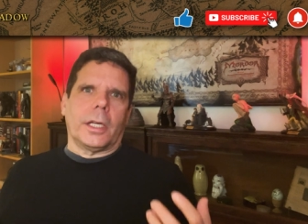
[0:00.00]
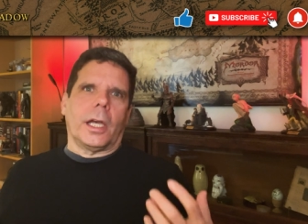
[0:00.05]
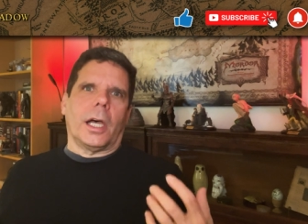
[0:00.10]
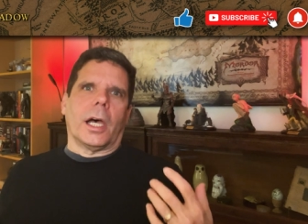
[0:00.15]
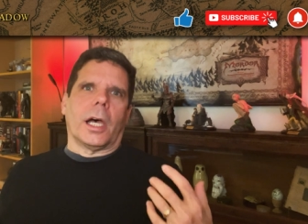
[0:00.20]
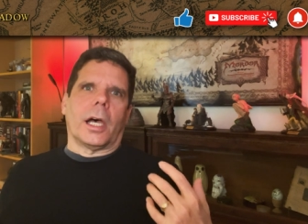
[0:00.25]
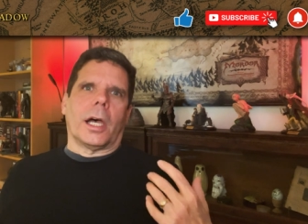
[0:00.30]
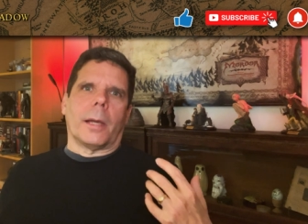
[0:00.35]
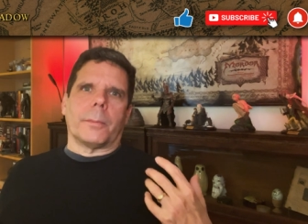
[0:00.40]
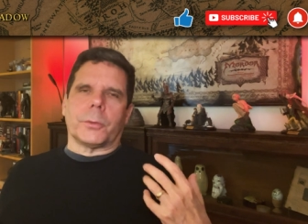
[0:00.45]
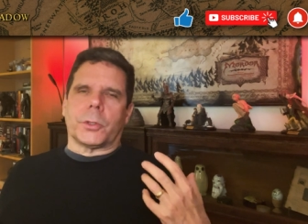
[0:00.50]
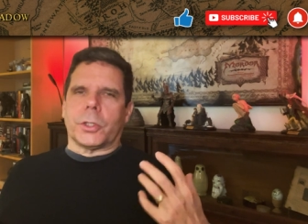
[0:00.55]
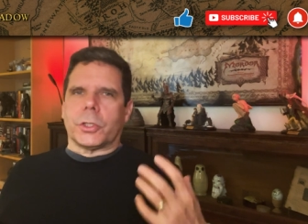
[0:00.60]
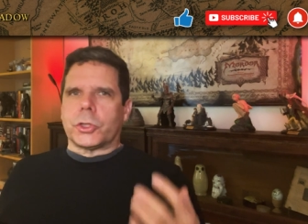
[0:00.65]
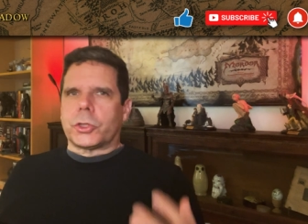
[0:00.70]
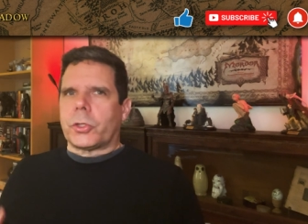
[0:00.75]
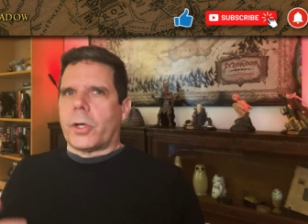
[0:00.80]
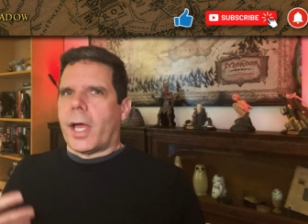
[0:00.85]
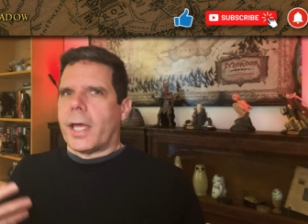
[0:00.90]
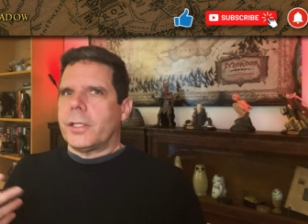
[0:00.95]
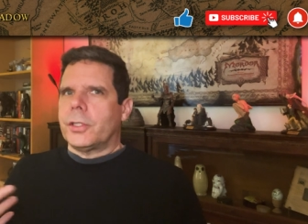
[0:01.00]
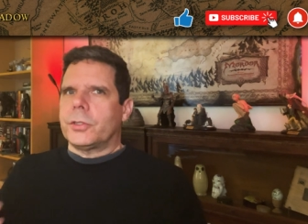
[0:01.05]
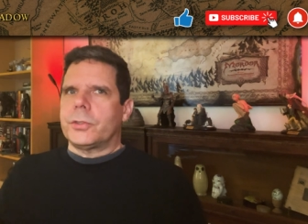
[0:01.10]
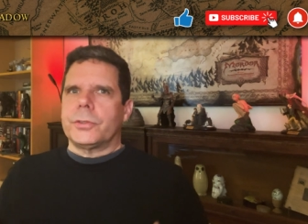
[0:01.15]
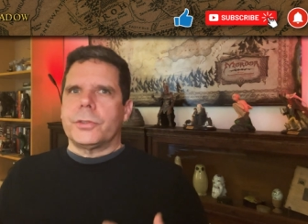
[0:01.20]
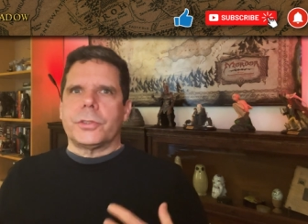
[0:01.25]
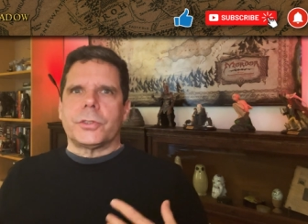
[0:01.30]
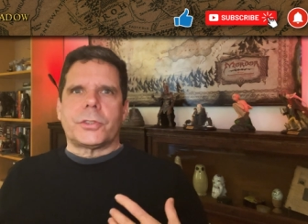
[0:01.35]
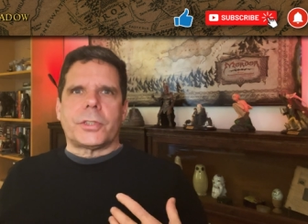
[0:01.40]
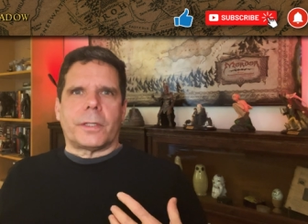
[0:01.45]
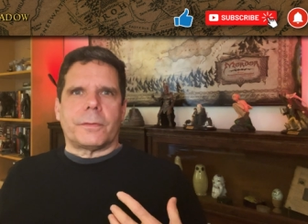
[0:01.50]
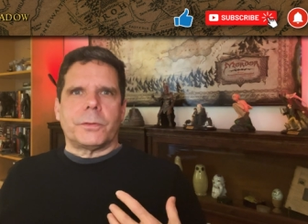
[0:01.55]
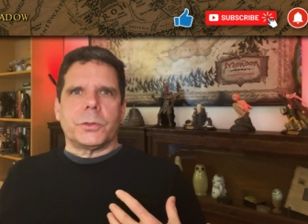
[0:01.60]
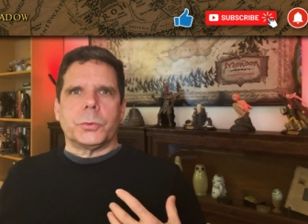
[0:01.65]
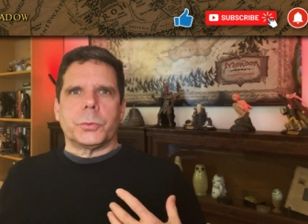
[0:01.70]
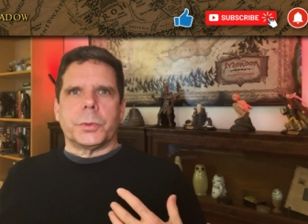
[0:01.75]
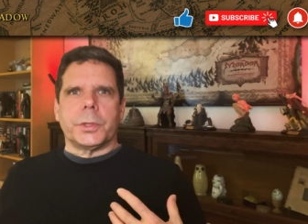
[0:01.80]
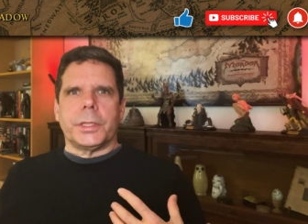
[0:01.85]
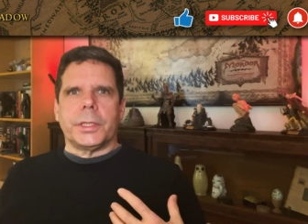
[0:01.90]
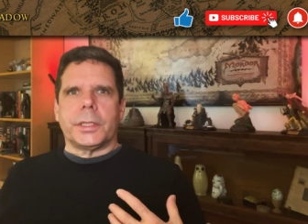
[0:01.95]
Uh, I'm going to try to do this every
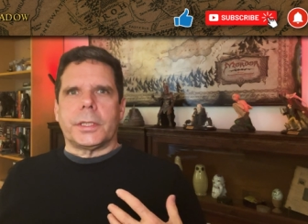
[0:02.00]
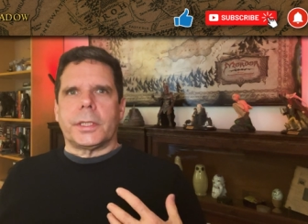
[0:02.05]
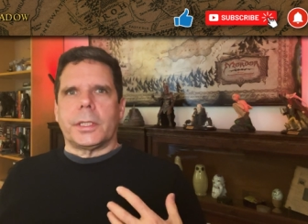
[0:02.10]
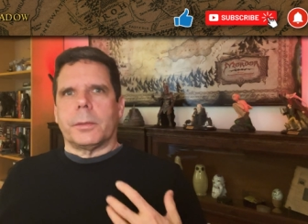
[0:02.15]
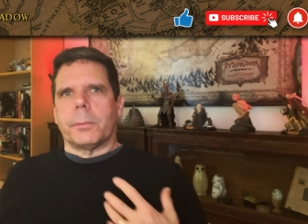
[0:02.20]
week.